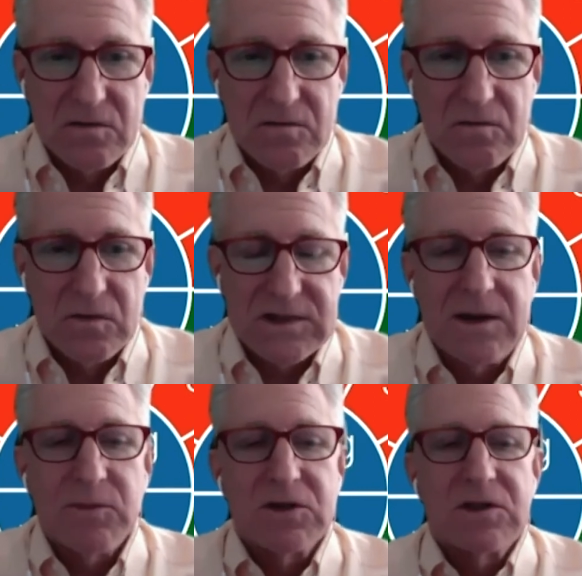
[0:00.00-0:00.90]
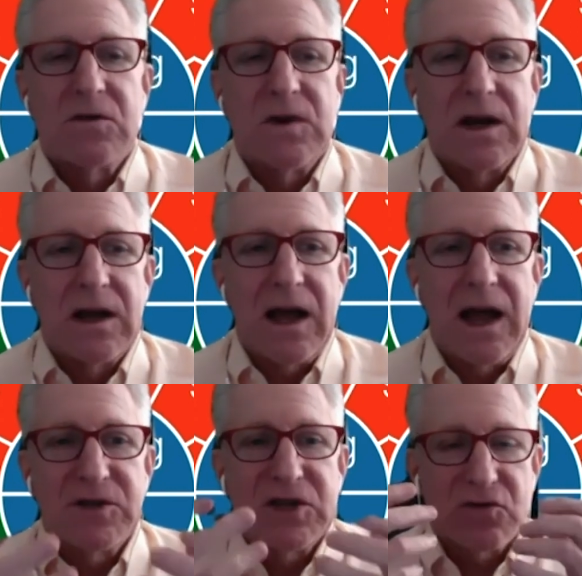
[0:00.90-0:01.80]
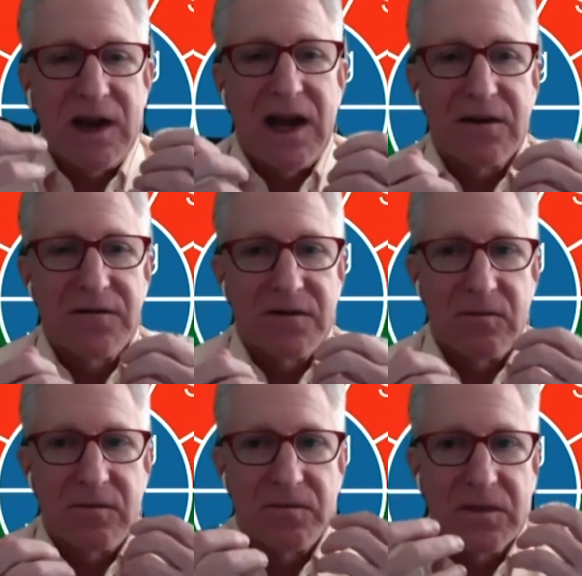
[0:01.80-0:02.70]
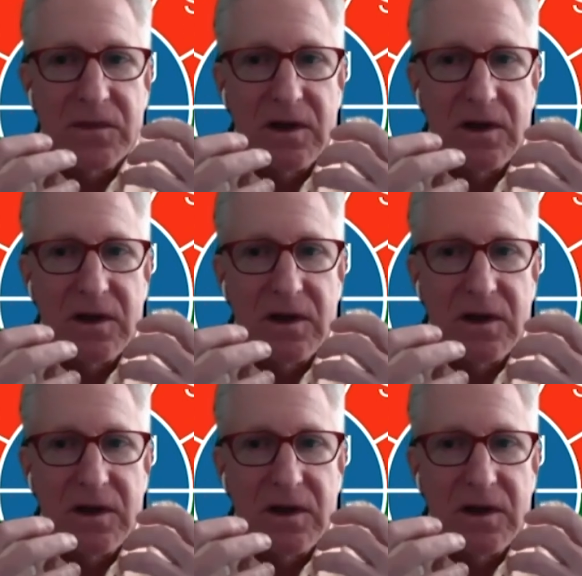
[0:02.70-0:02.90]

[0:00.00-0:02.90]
was able to abstract from